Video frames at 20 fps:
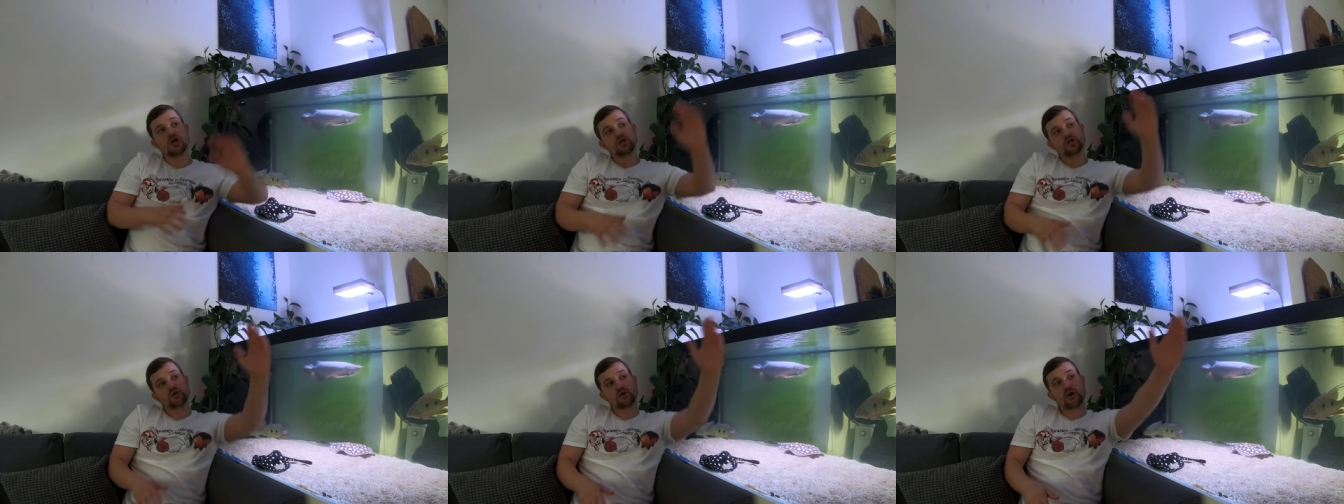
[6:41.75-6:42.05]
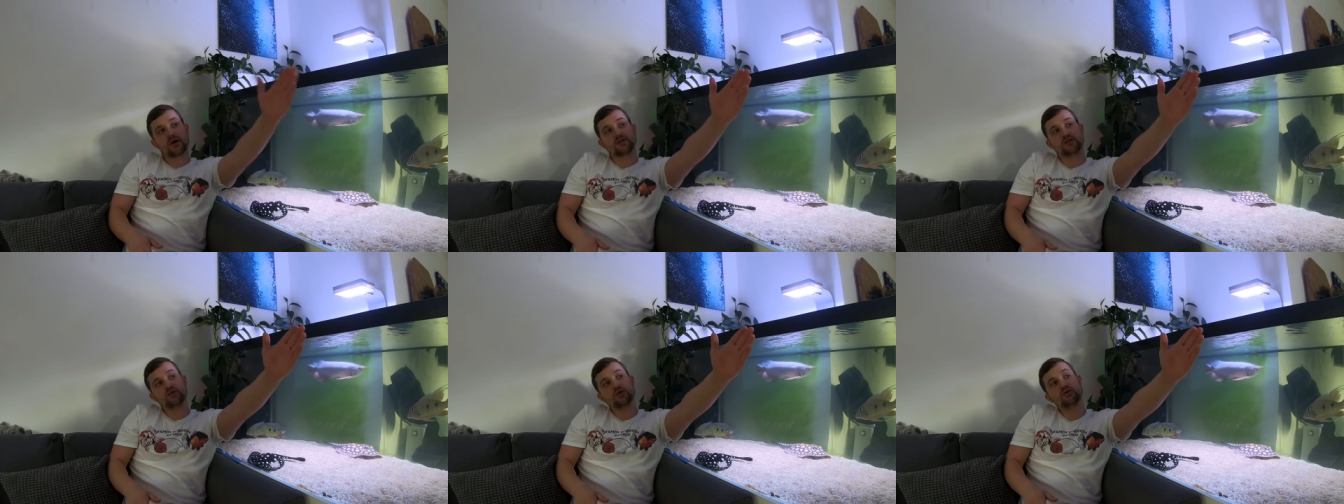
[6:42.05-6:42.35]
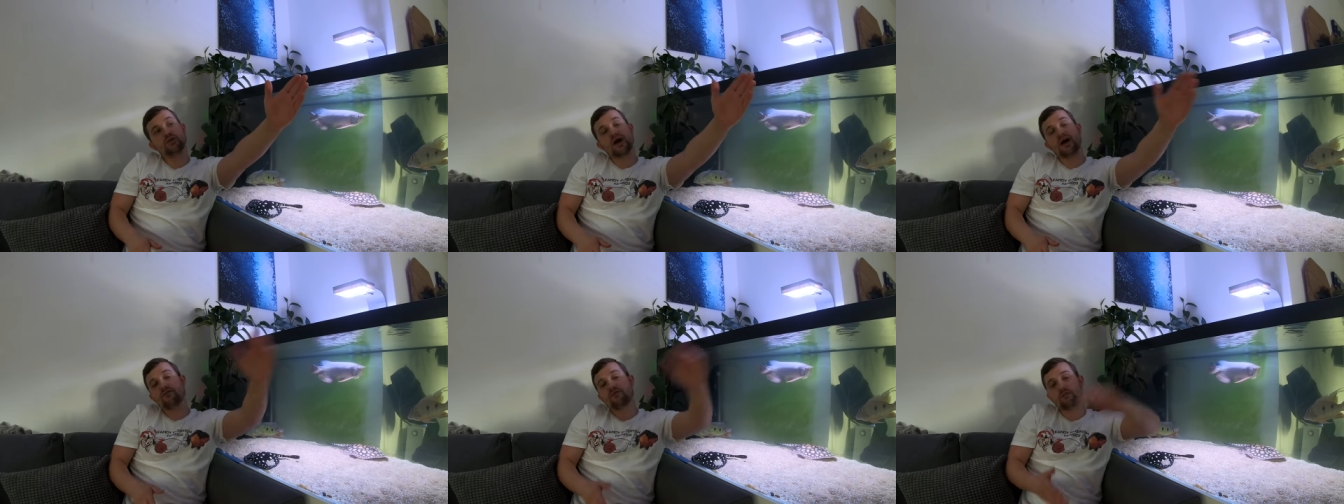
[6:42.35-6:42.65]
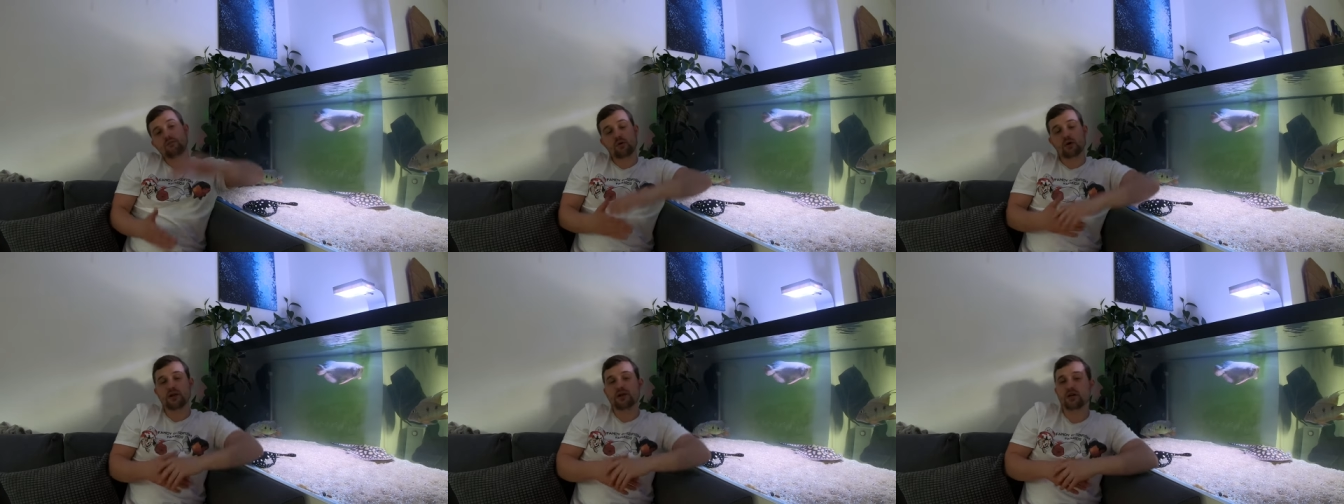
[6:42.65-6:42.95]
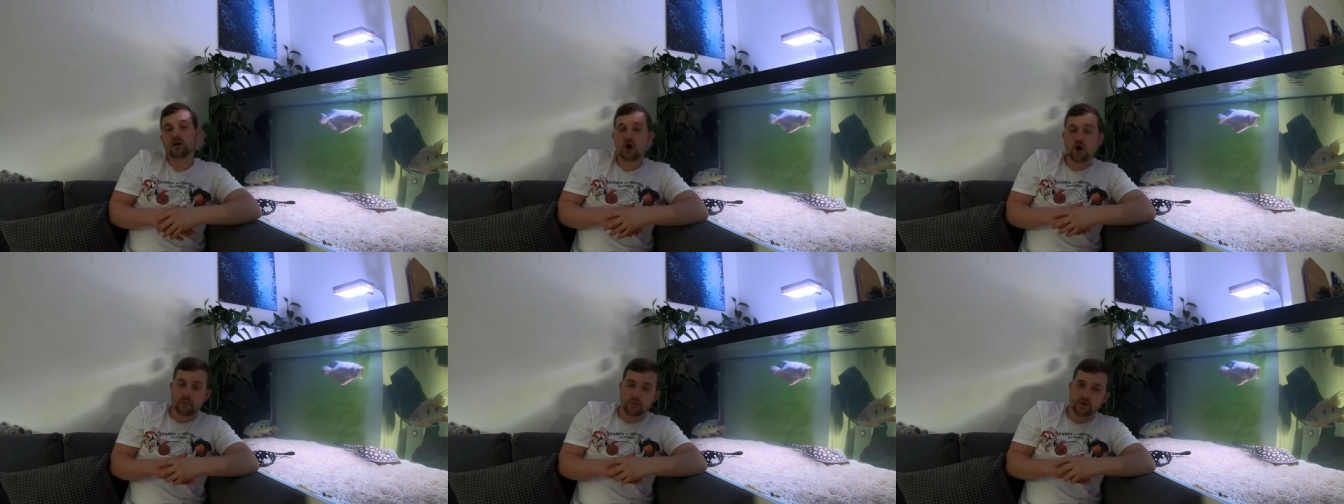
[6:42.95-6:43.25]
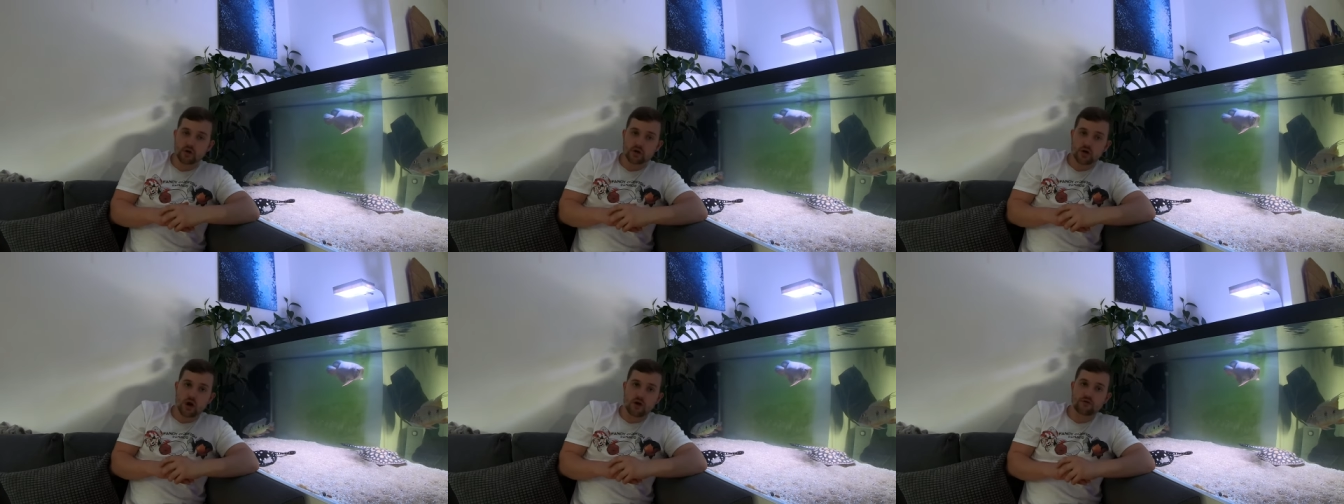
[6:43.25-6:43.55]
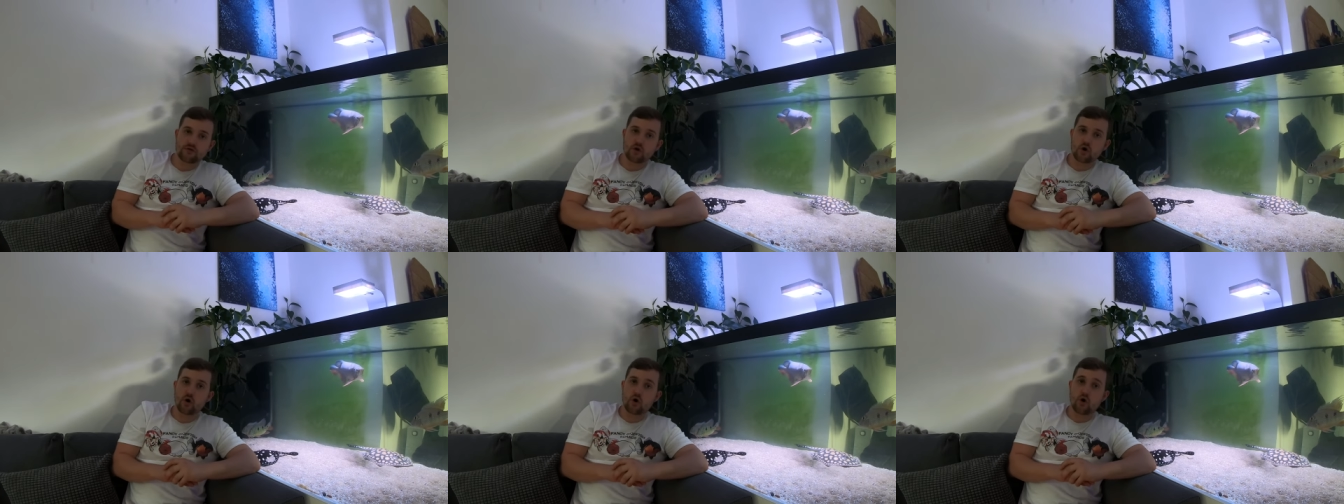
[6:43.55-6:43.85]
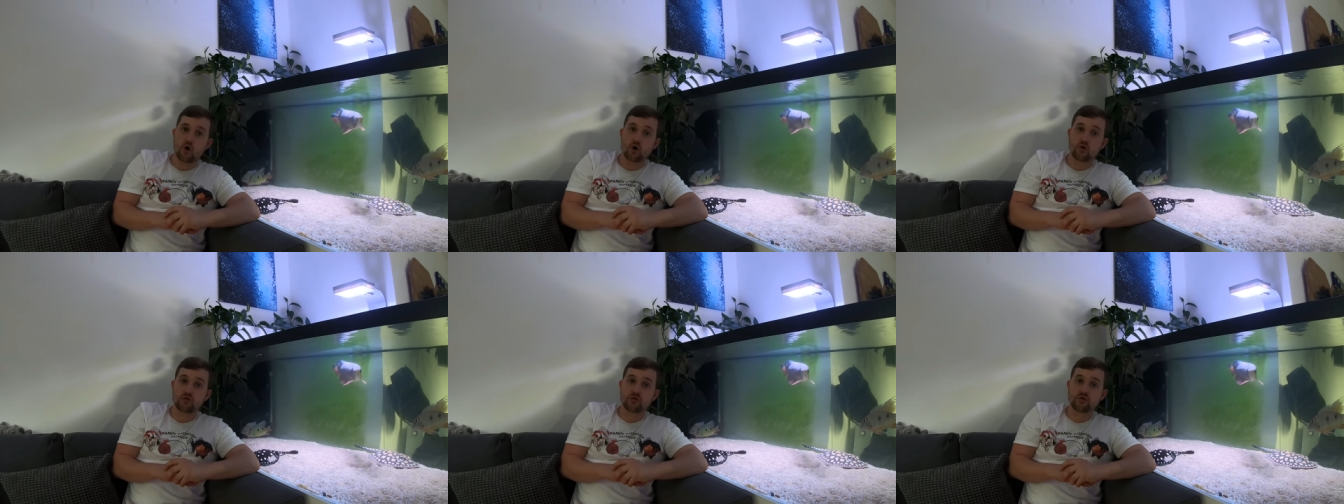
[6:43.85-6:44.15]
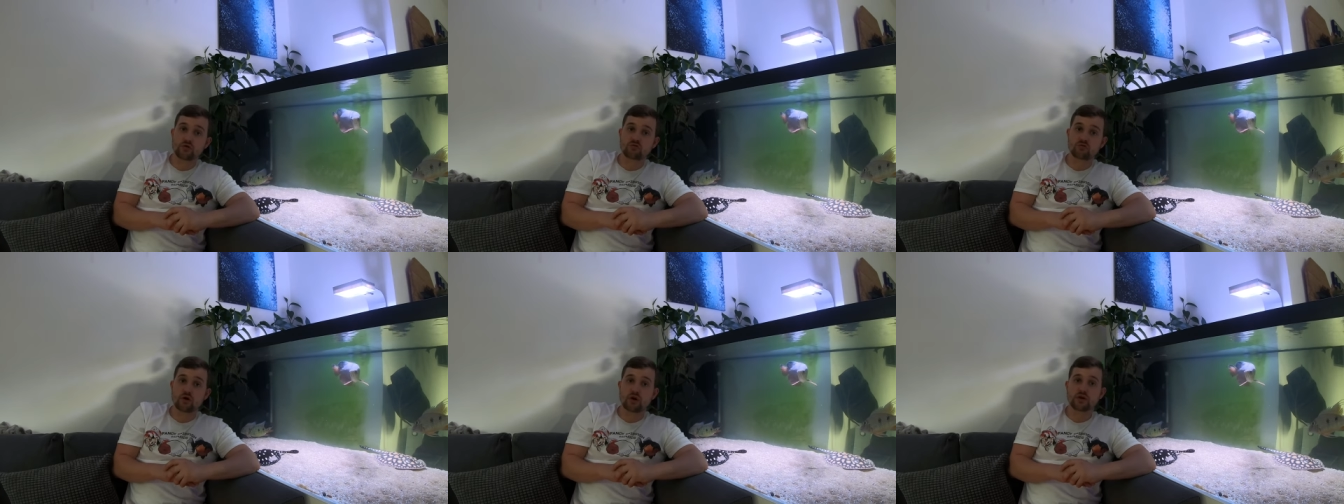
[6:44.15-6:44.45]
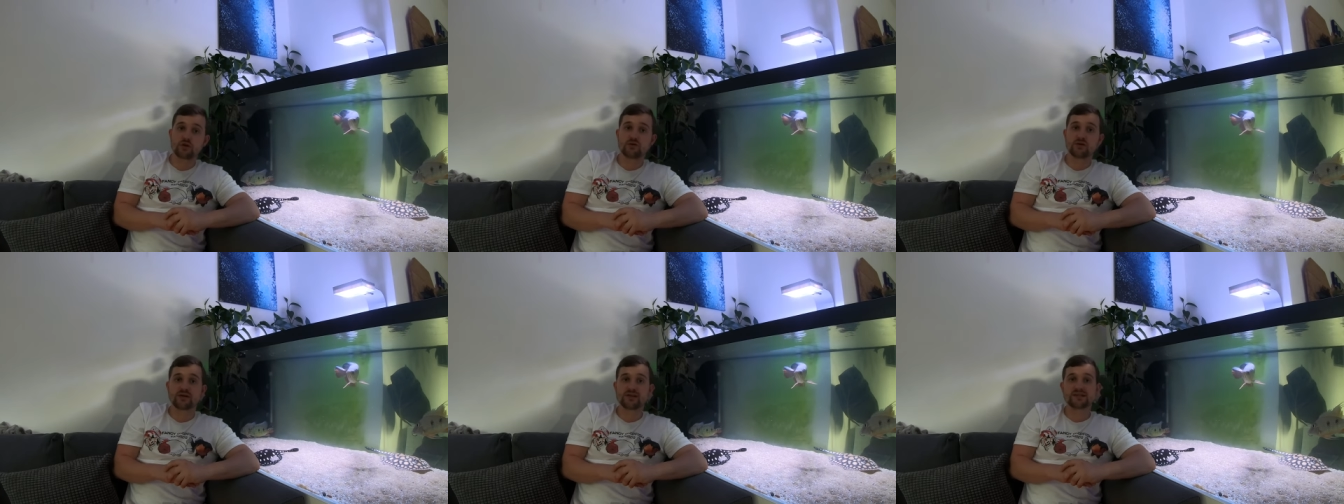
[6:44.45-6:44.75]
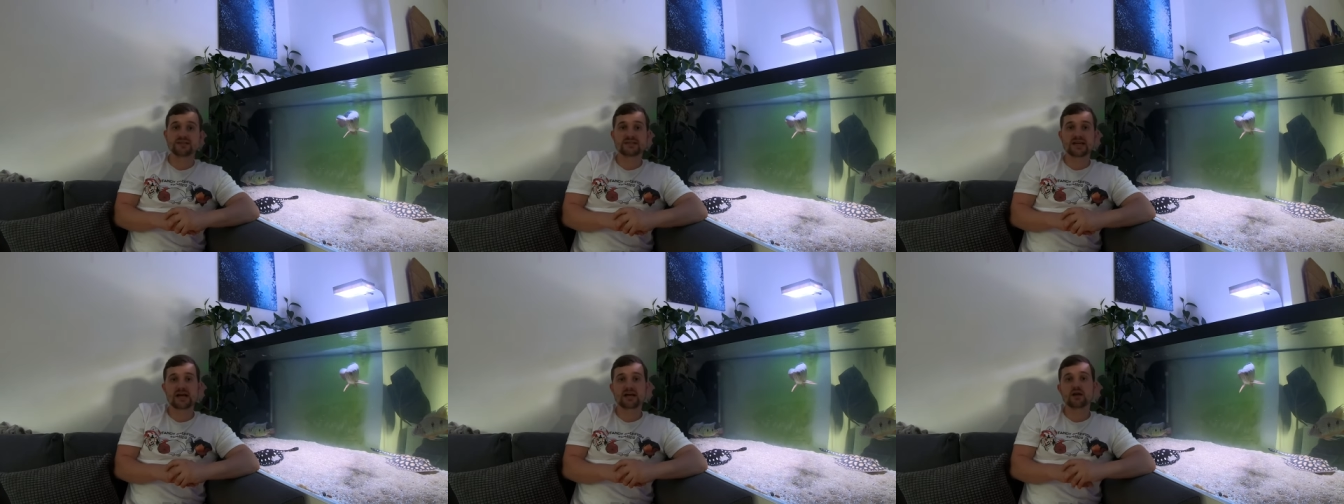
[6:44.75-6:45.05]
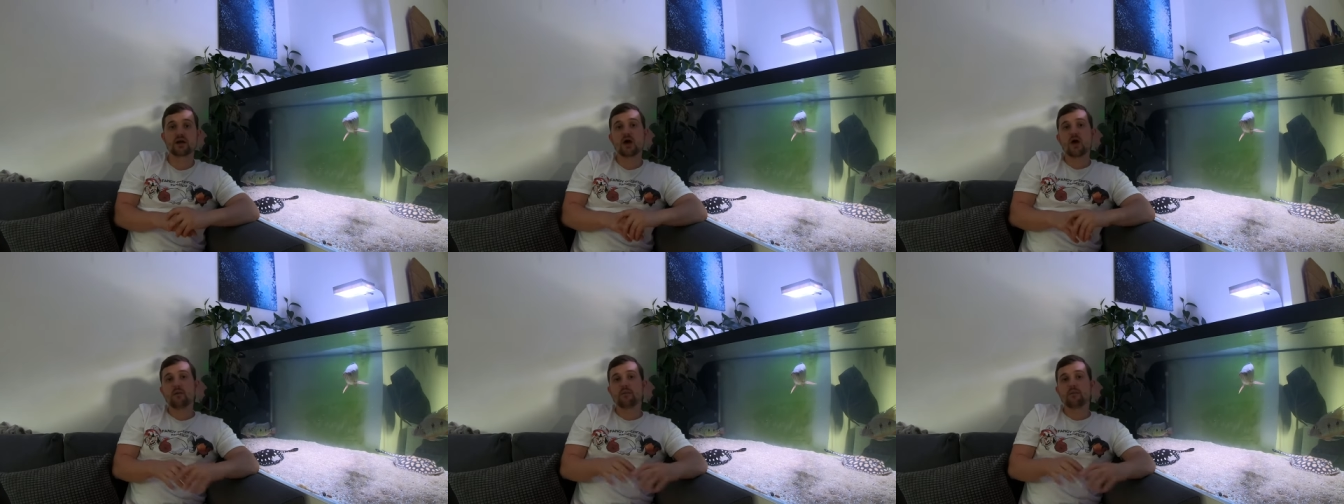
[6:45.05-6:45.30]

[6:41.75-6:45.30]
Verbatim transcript: So I do have a polycarbonate cover on the Ryukin tank